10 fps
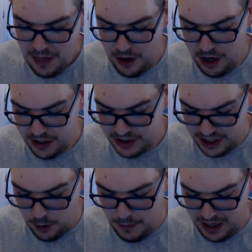There are
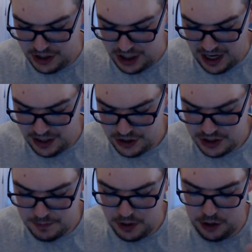still many
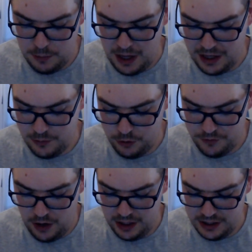challenges, but humanity was
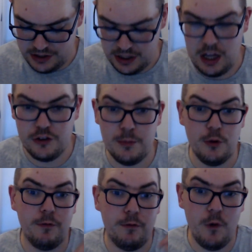finally started to
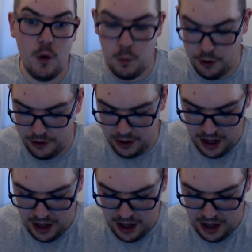move forward.